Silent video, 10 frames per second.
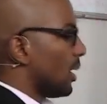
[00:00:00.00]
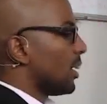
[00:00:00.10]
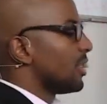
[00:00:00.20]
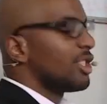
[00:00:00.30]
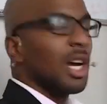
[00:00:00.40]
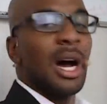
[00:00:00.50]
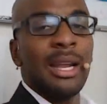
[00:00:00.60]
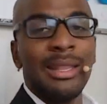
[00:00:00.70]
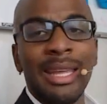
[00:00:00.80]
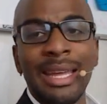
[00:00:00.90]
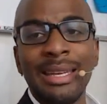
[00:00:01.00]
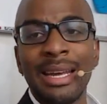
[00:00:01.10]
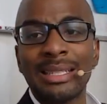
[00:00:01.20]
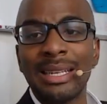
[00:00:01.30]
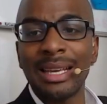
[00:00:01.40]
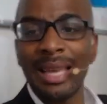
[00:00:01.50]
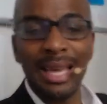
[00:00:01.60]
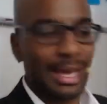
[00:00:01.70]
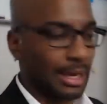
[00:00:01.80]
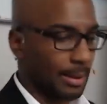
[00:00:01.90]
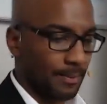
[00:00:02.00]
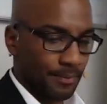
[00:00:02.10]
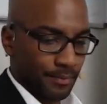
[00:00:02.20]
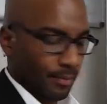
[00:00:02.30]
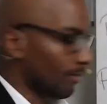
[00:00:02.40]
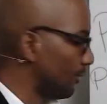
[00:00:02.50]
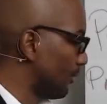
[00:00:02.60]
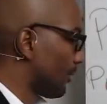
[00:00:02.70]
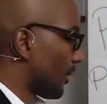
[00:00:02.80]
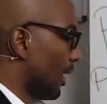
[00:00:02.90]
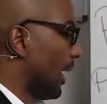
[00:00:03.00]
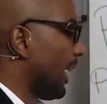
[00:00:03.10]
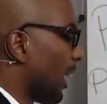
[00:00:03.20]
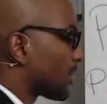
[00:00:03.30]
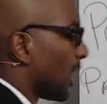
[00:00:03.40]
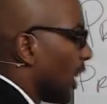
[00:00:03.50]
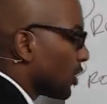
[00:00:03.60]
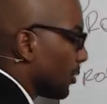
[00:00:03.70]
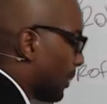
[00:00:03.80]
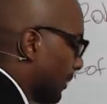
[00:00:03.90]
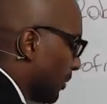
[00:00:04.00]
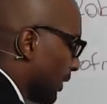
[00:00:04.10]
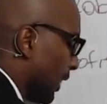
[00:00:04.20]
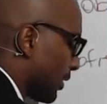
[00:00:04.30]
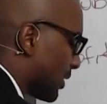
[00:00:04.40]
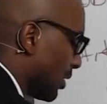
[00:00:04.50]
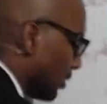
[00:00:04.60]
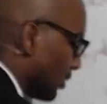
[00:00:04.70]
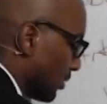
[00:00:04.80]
John then does it again. He helps 100 people year two.